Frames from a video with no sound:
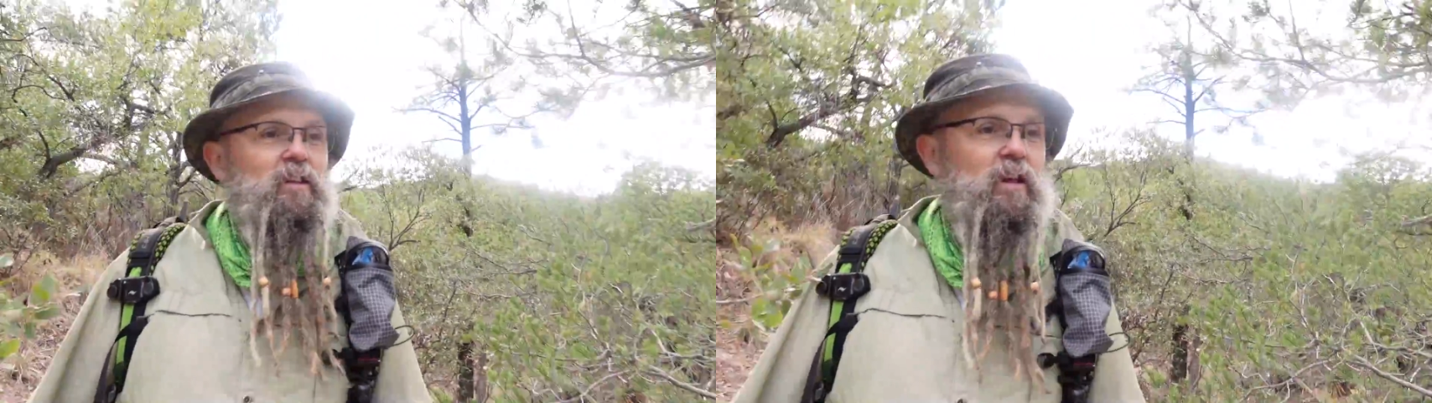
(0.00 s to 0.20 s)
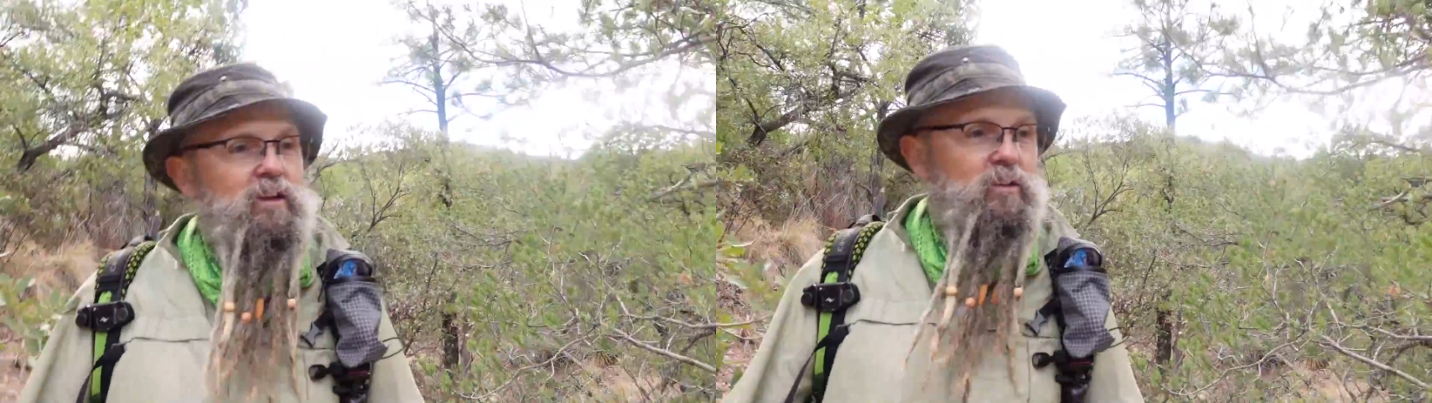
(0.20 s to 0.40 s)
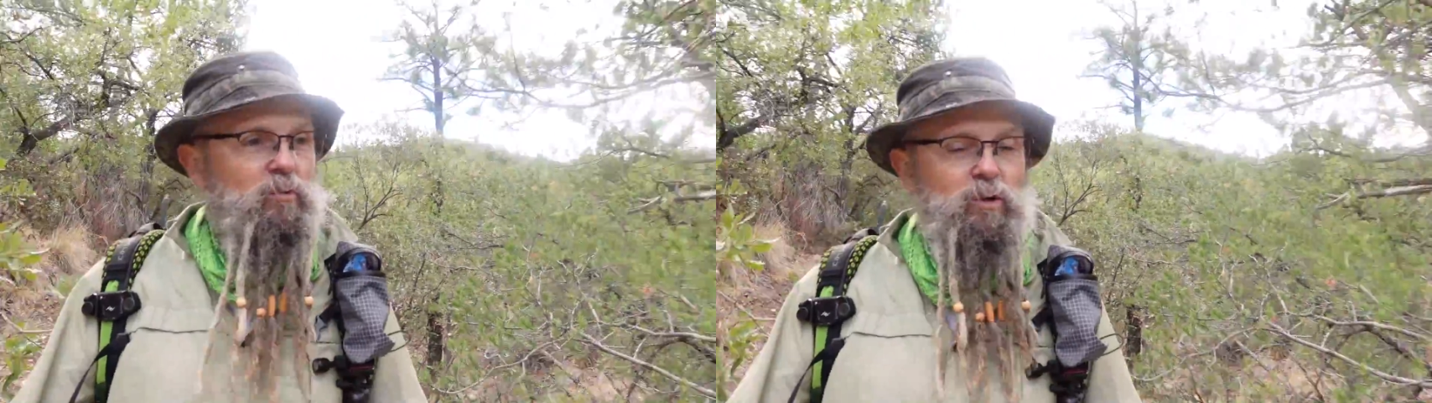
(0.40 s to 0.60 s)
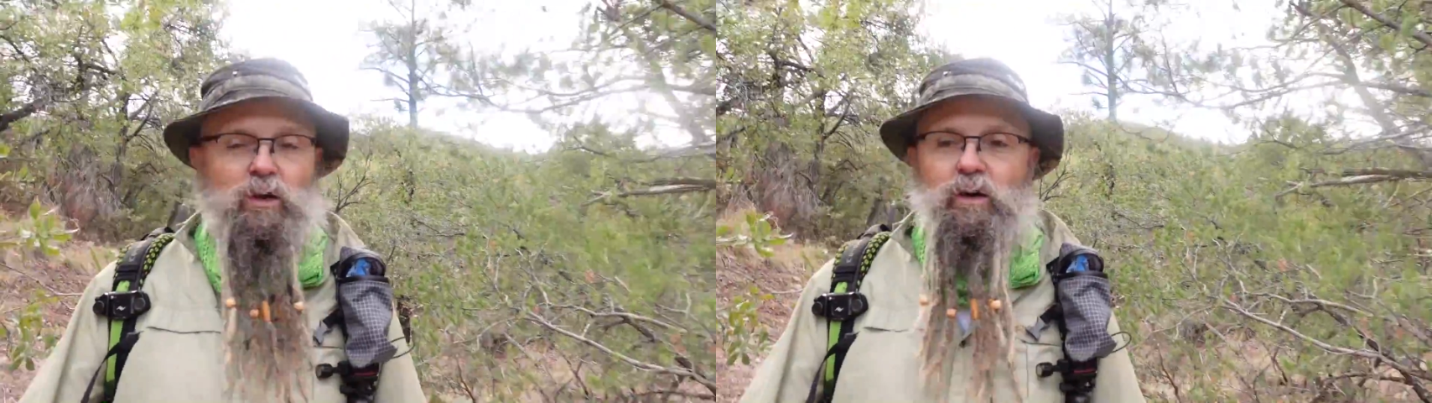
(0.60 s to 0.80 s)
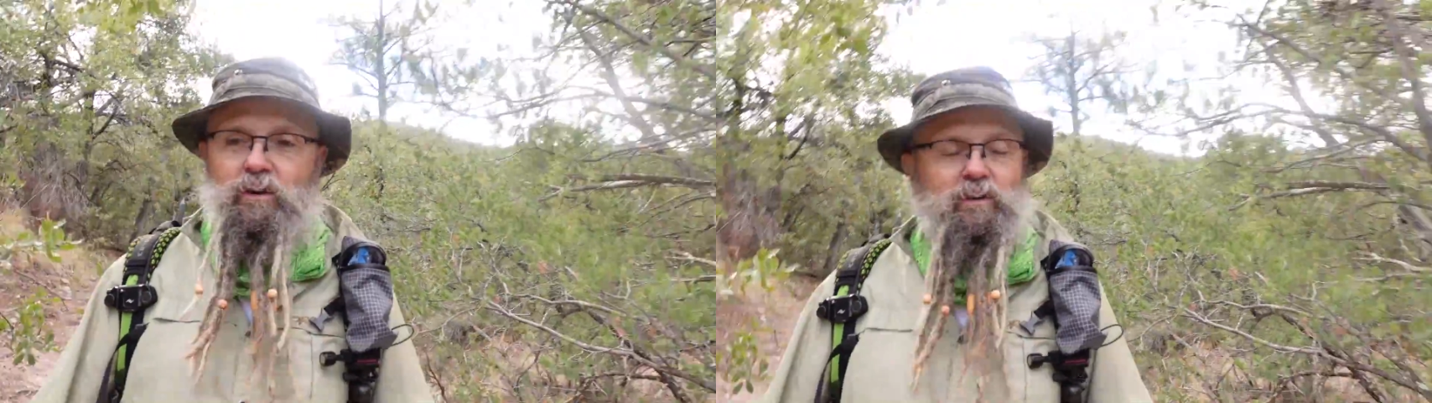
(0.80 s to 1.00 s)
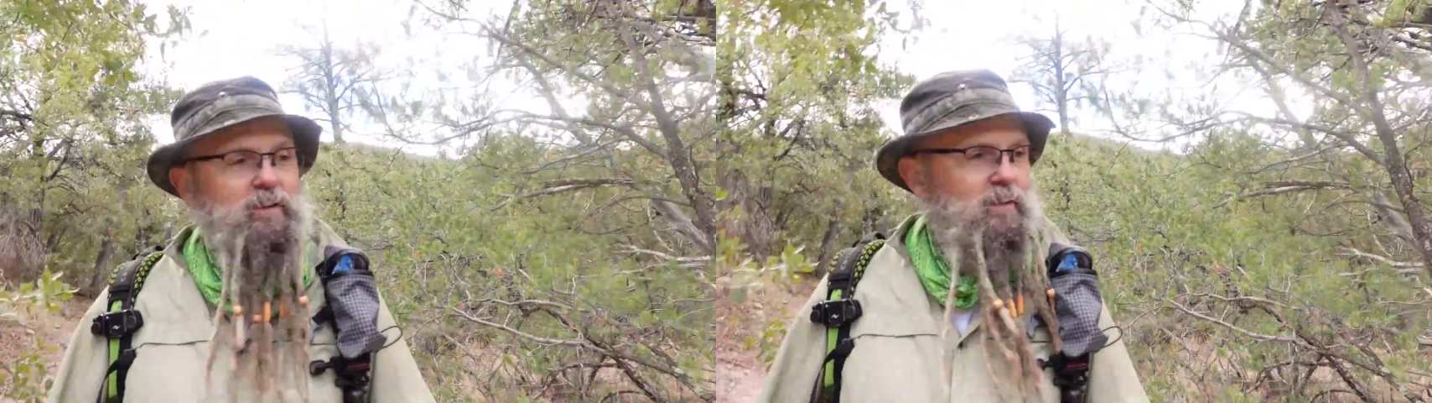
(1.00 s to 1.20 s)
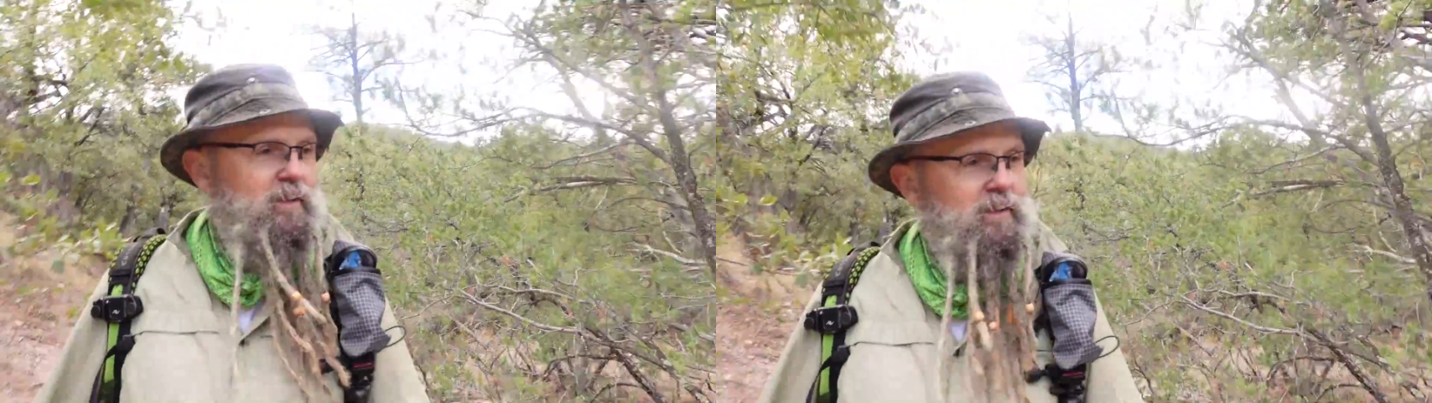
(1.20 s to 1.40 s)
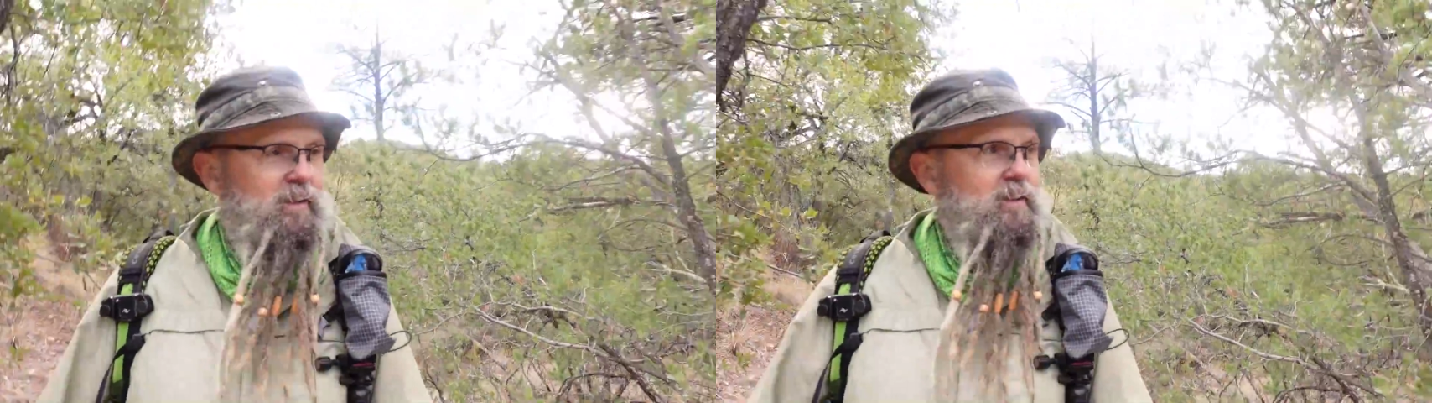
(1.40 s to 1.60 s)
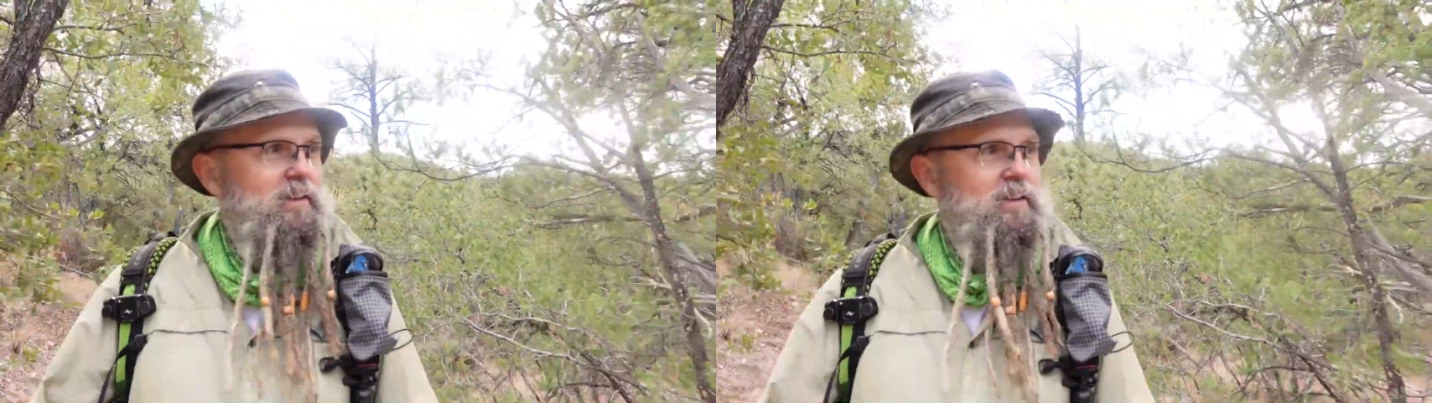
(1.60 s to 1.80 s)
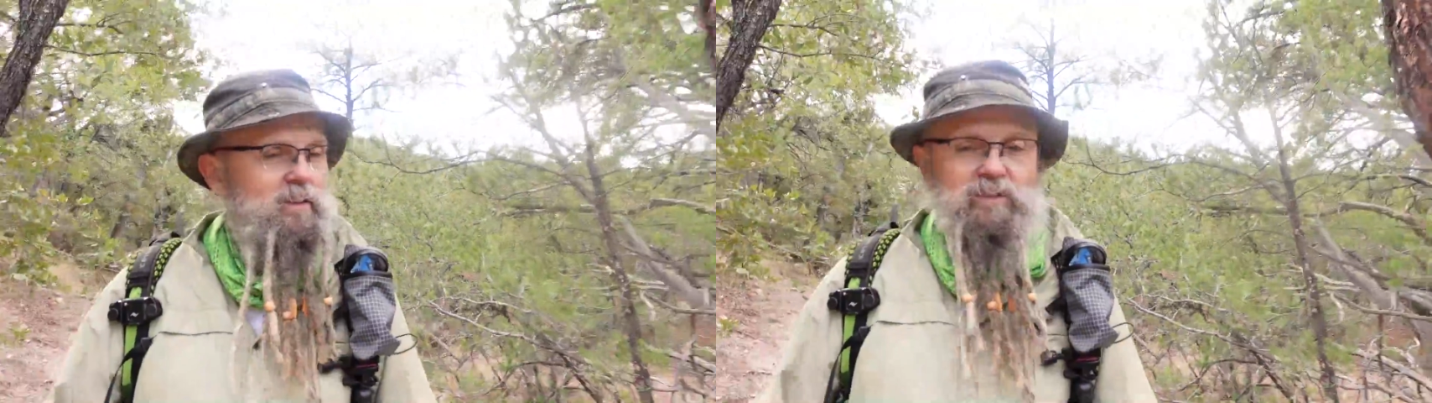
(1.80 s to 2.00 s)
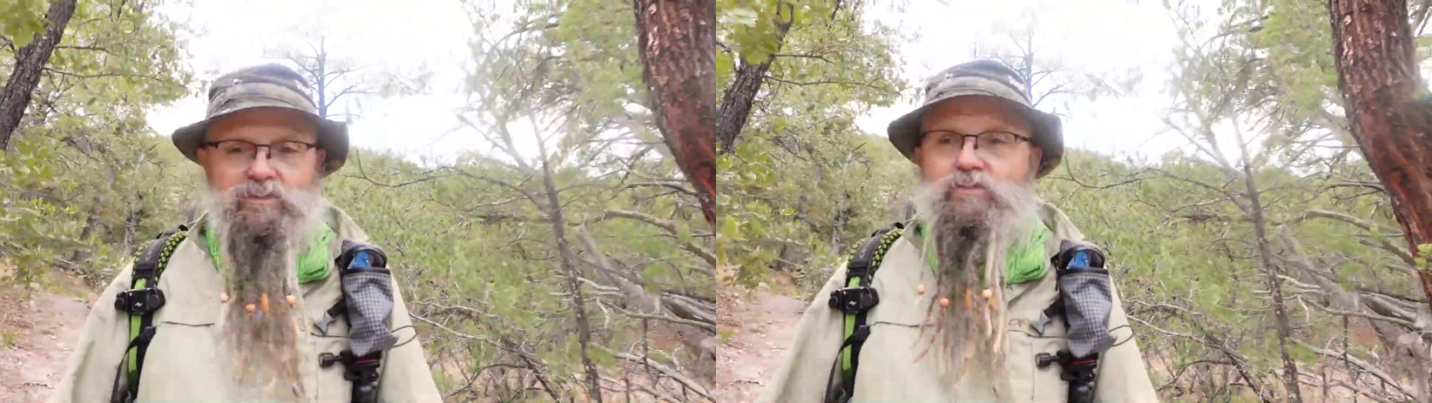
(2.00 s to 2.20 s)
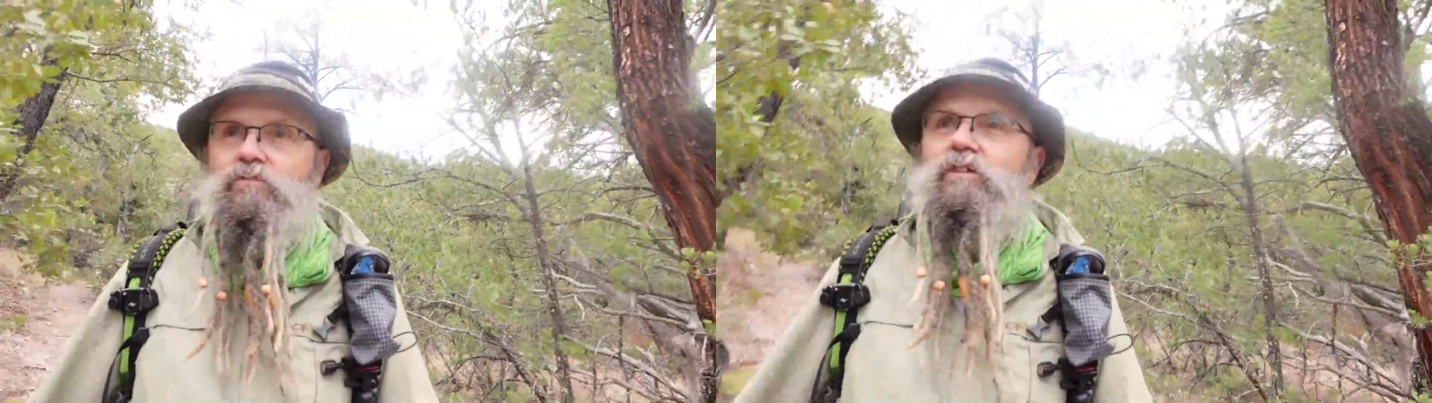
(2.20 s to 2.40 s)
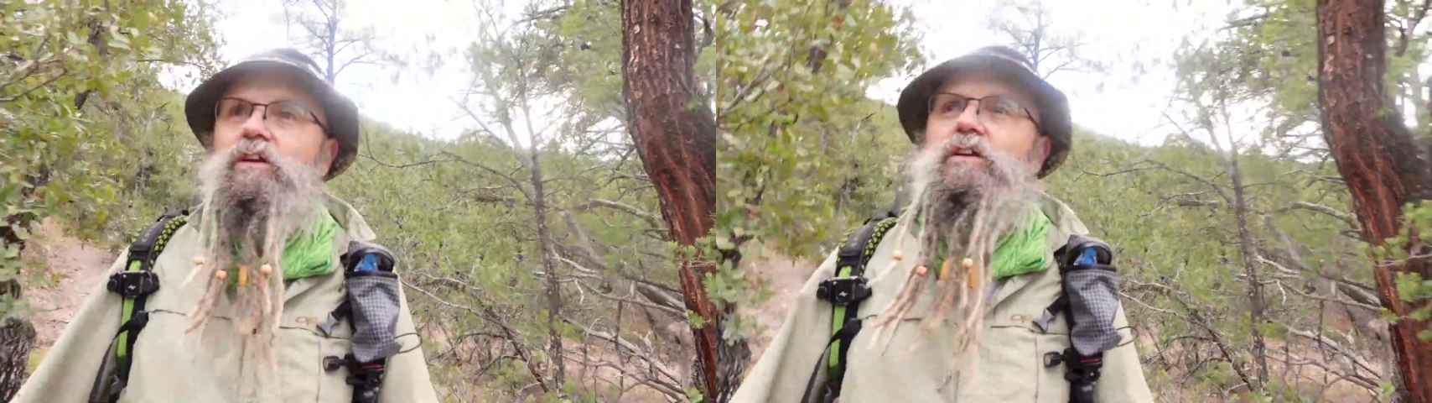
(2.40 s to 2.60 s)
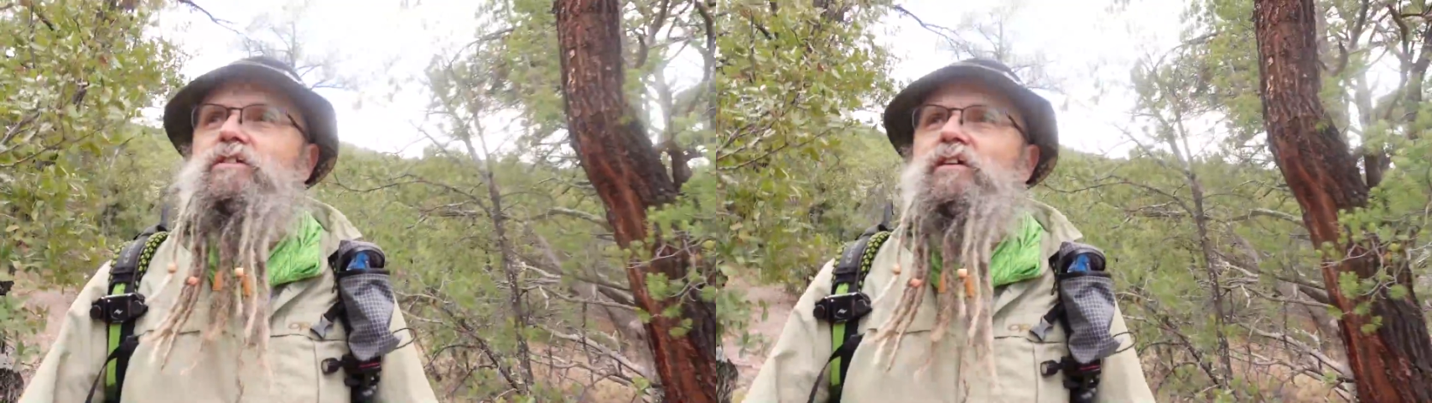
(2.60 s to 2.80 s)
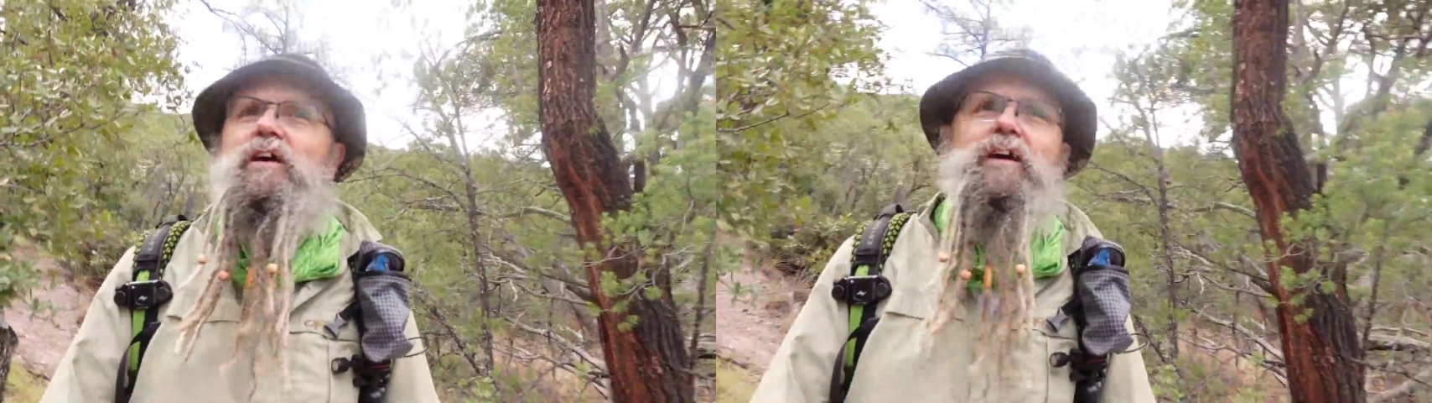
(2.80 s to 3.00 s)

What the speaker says: A lot going on. Lots of trees.